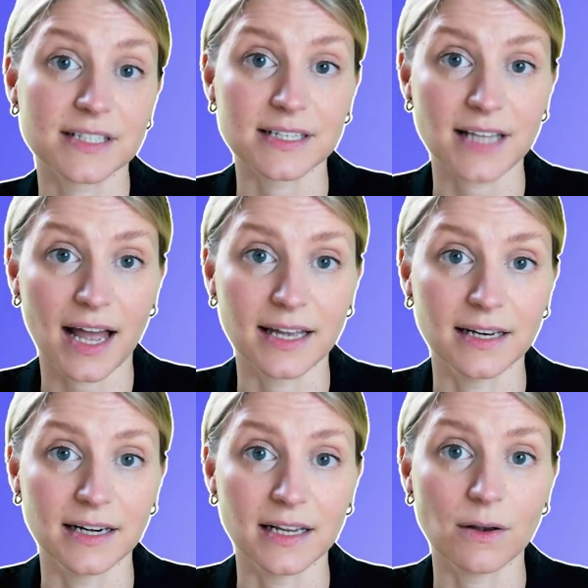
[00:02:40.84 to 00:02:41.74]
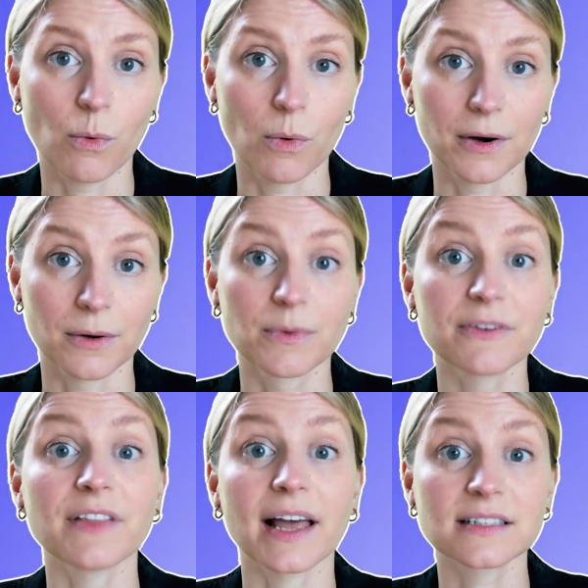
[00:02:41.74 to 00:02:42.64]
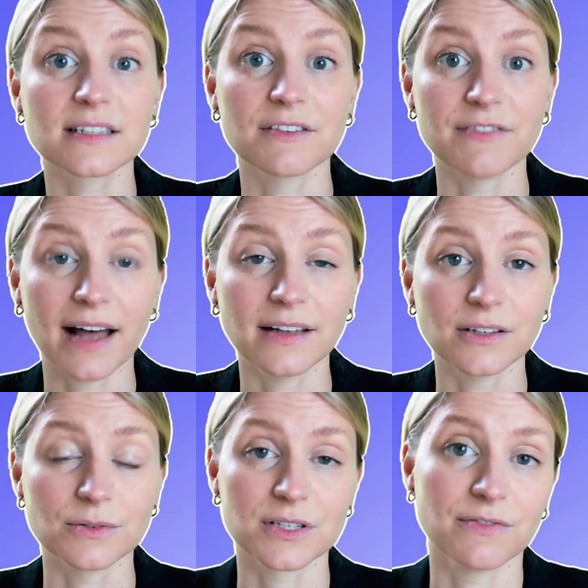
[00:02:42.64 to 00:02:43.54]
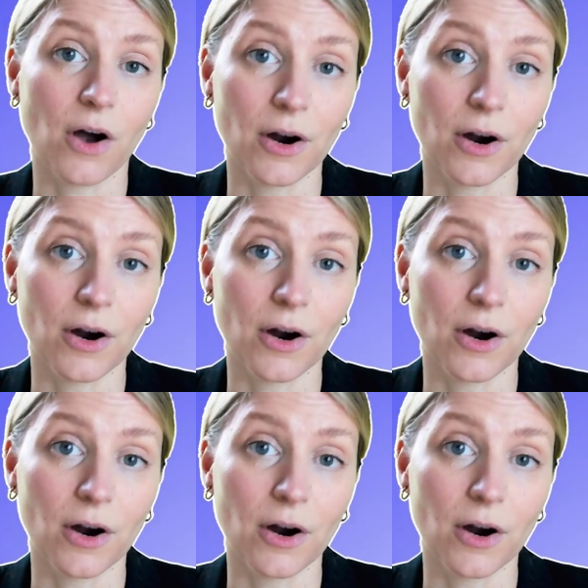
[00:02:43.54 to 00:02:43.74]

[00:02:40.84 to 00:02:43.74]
society or reflect the values of